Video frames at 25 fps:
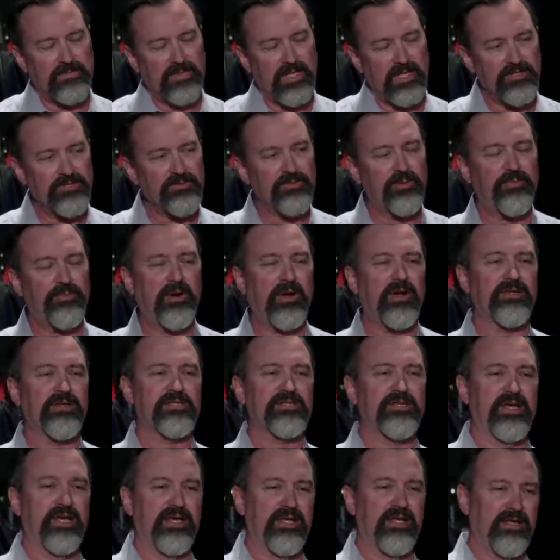Here's what Paul's
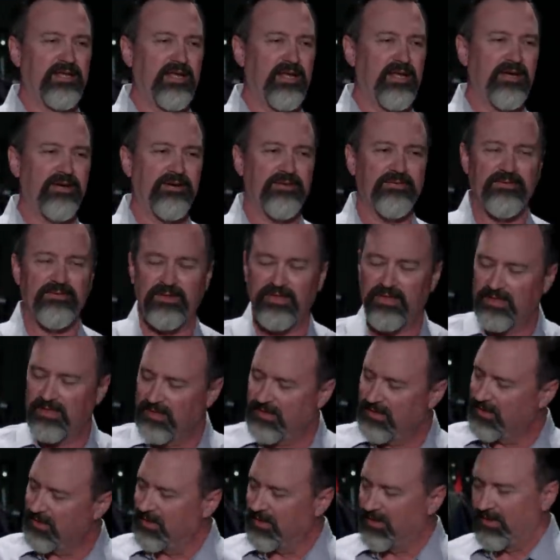saying. Now,
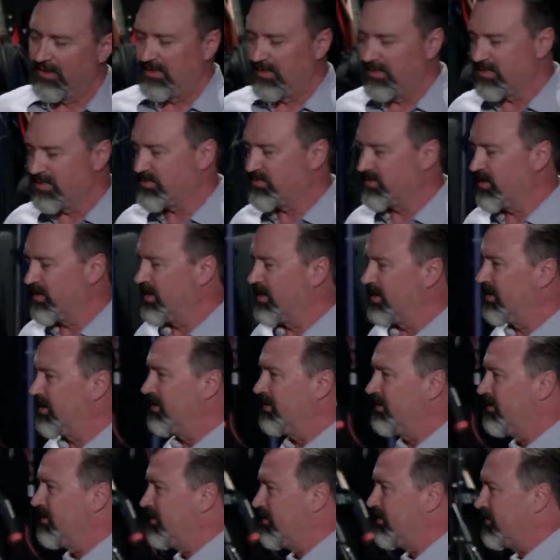this is where,
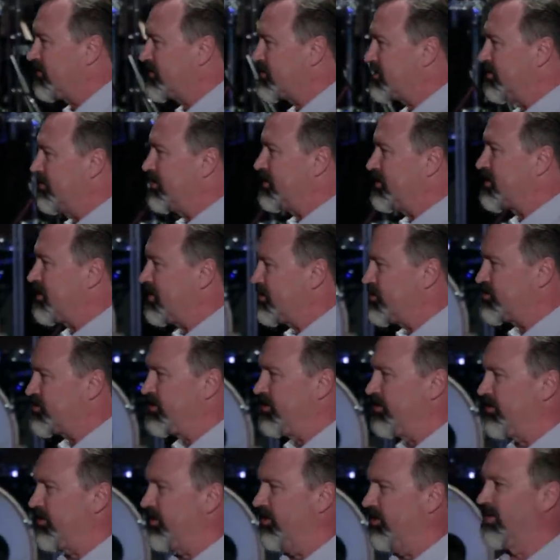you know, if somebody starts
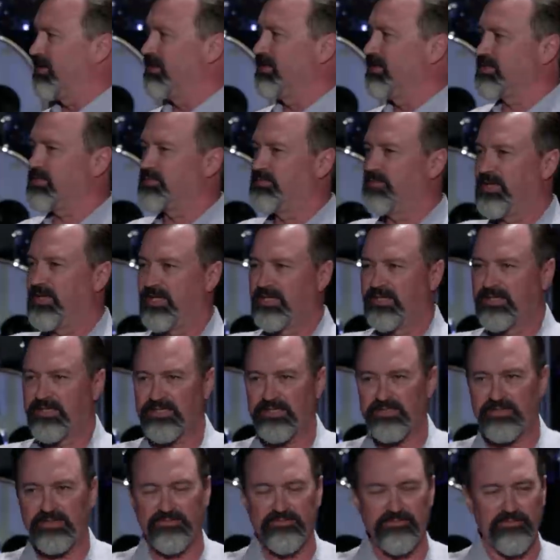choking on this meat,
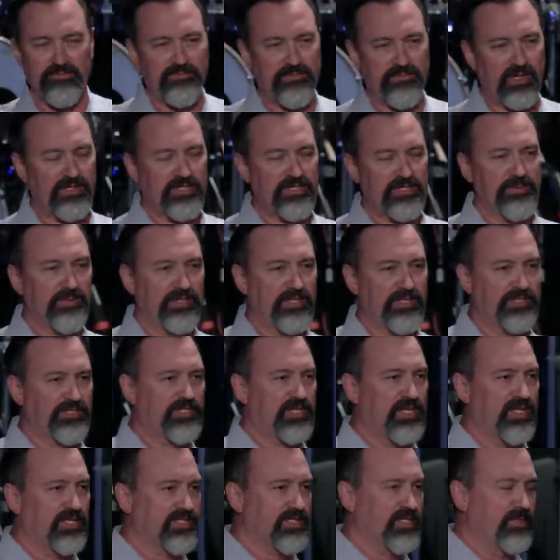just punch them in the
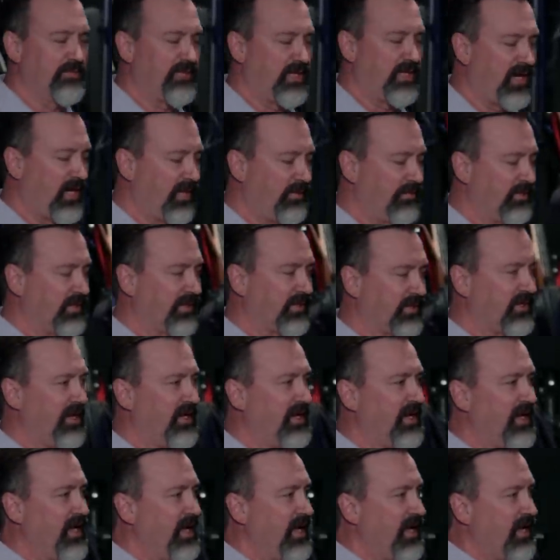chest, give them a Heimlich.
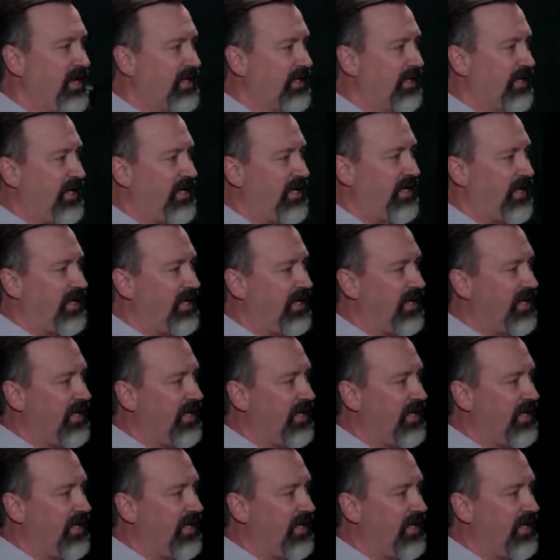Okay?